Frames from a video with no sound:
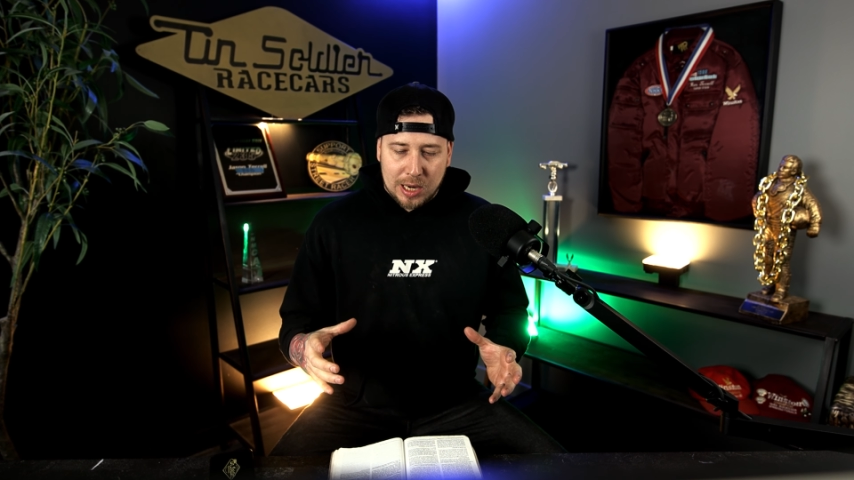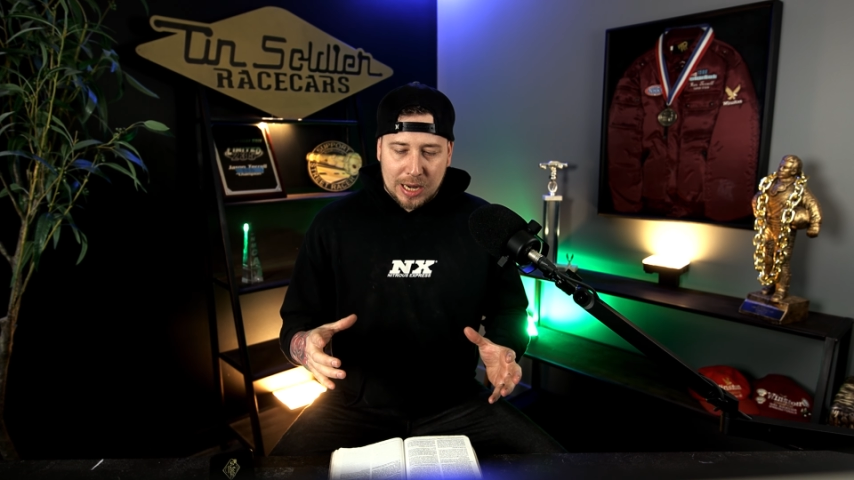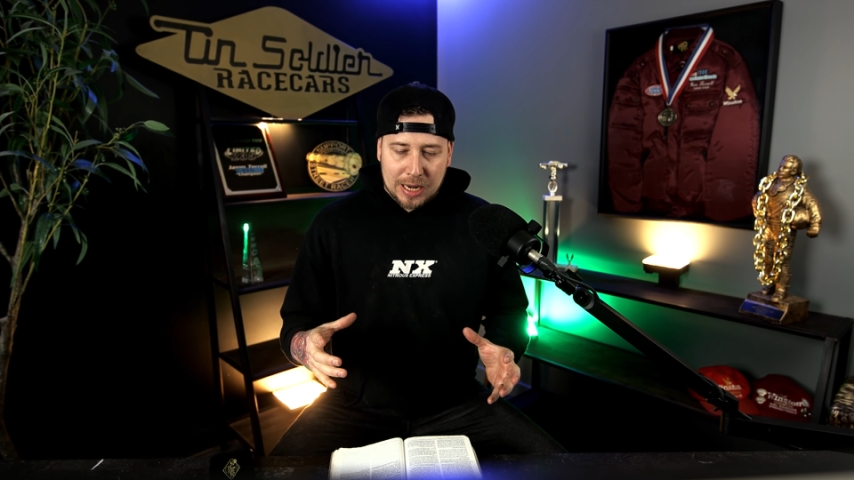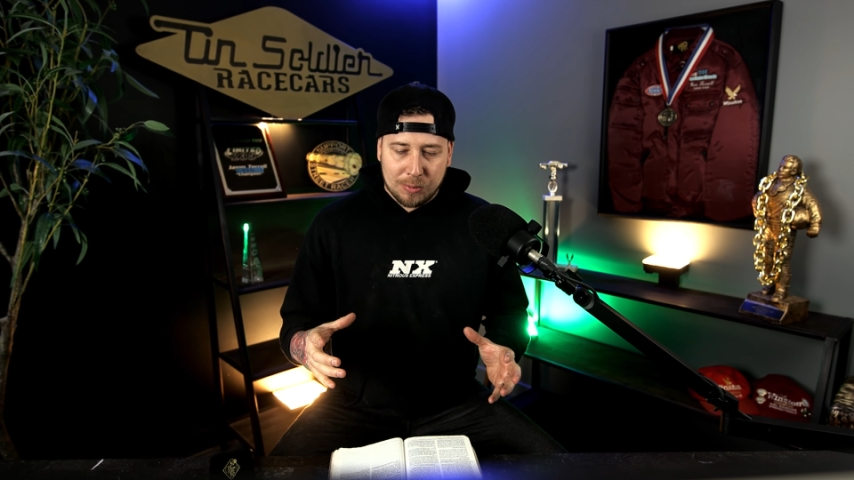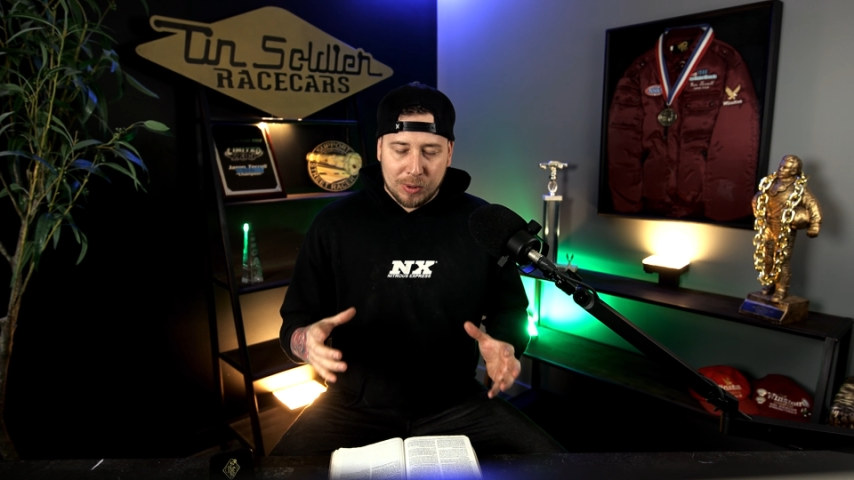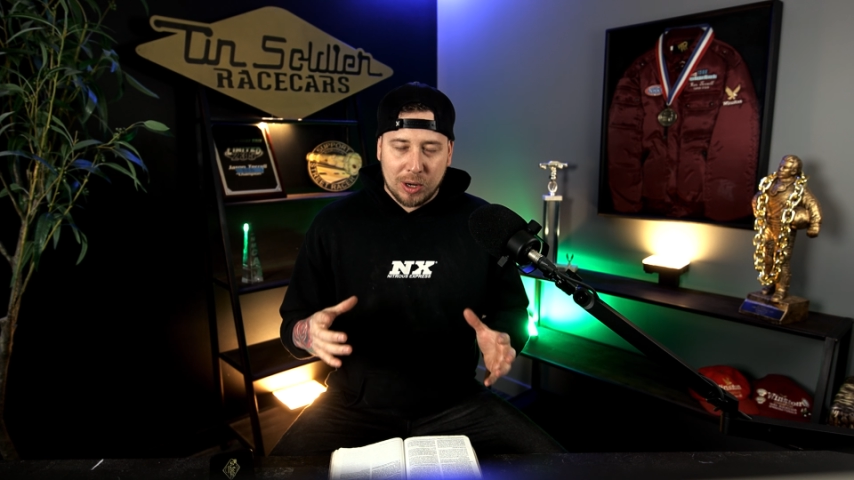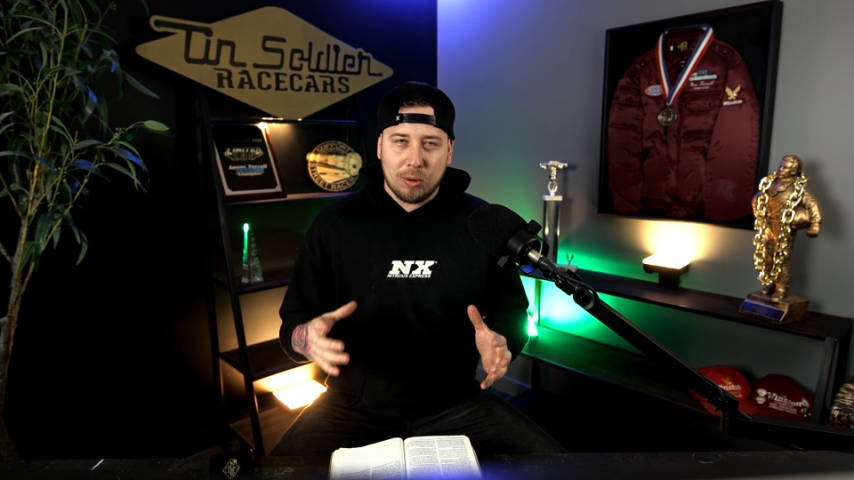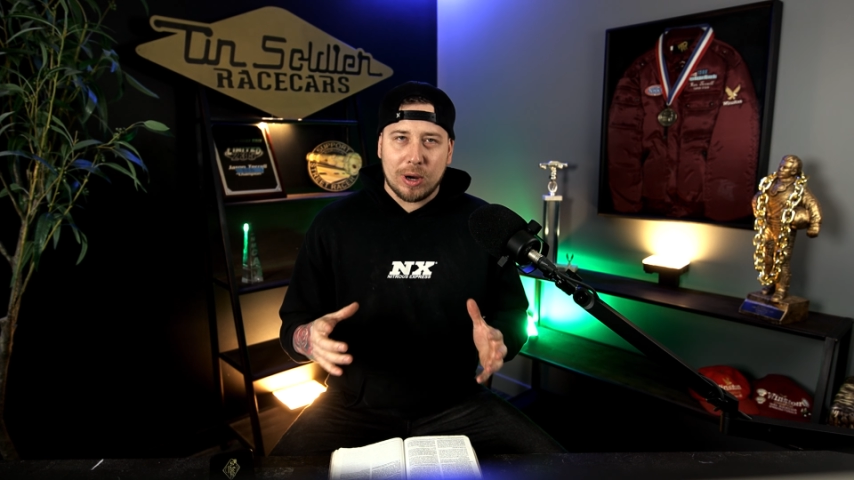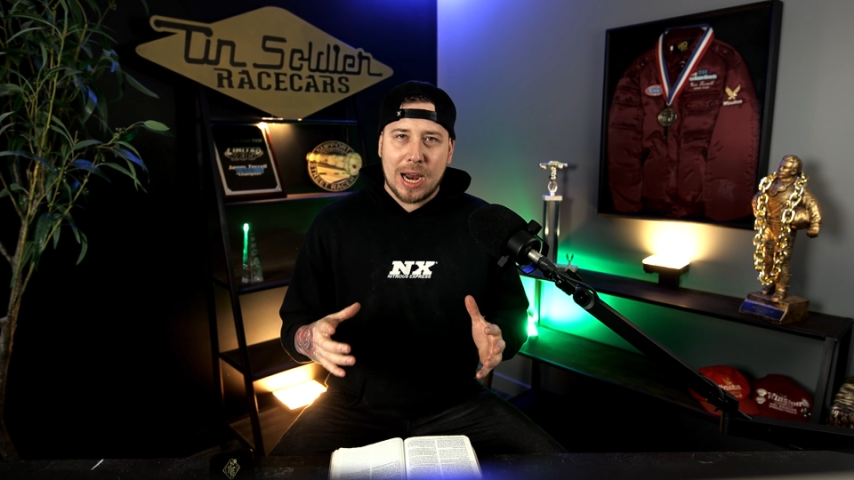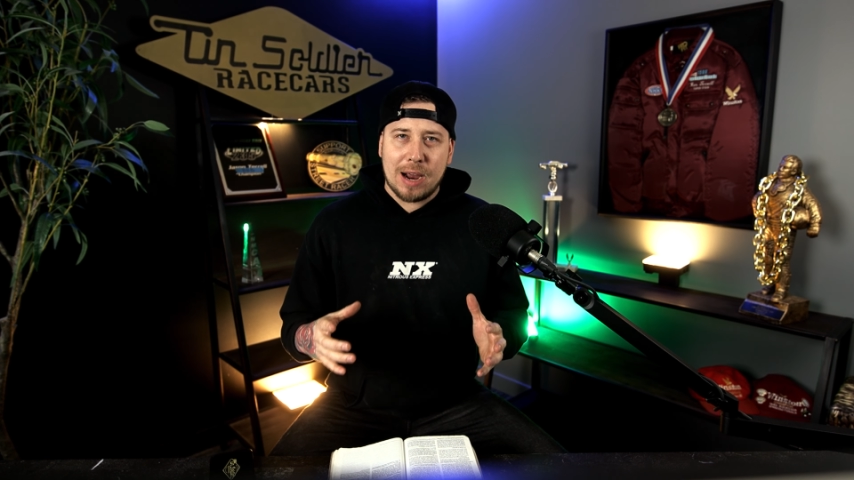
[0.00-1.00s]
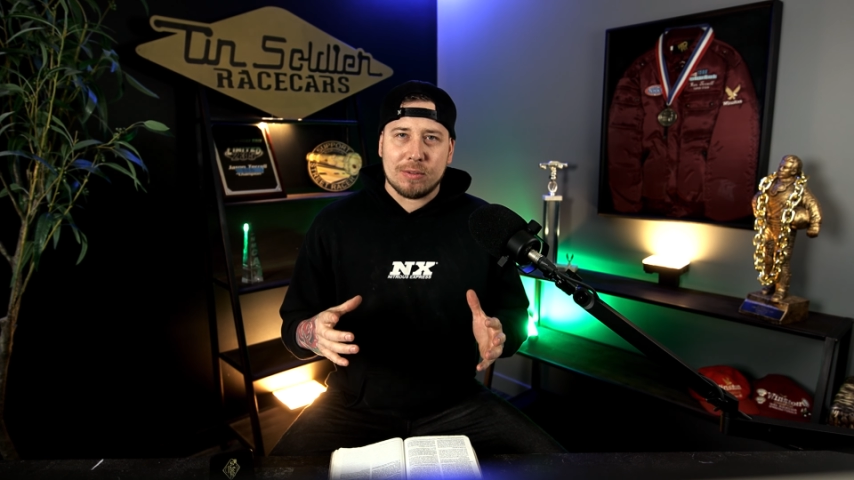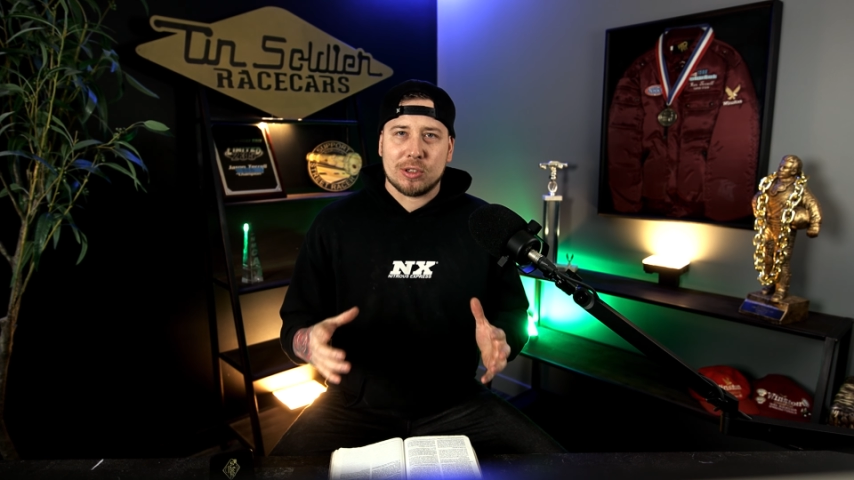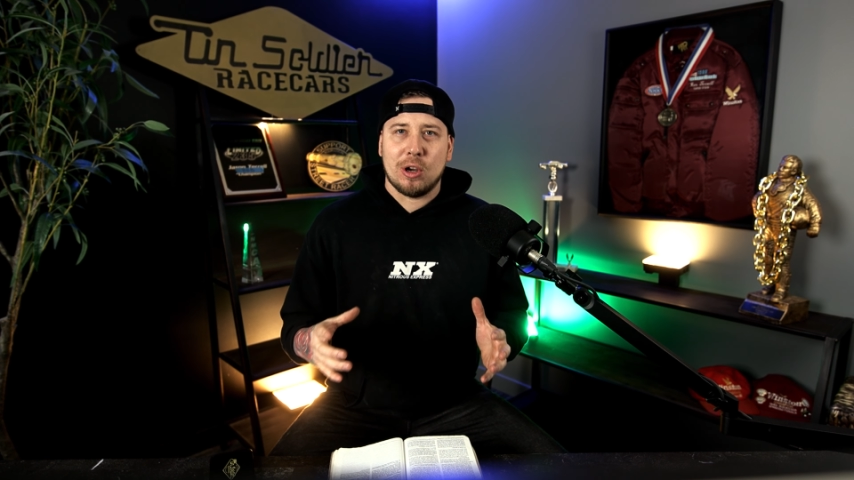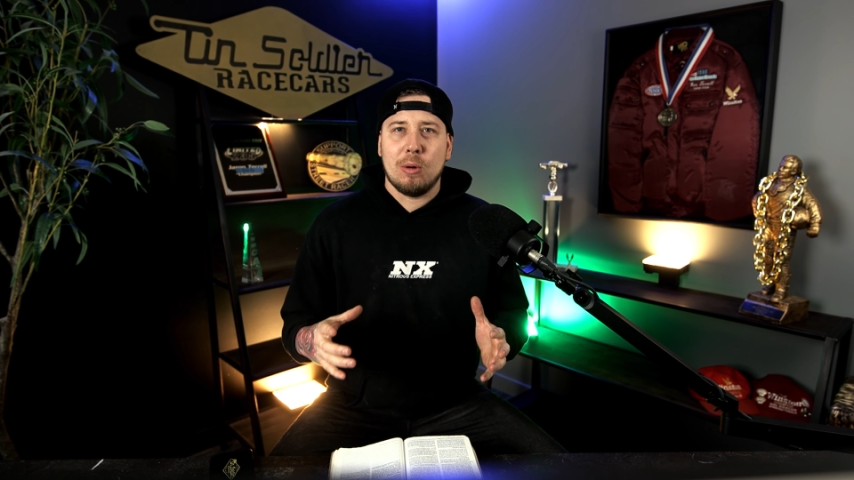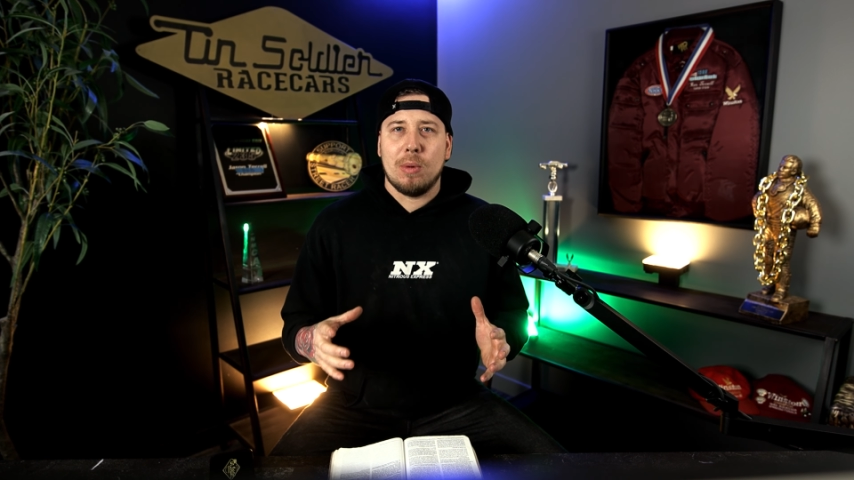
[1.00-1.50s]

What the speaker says: and we only have so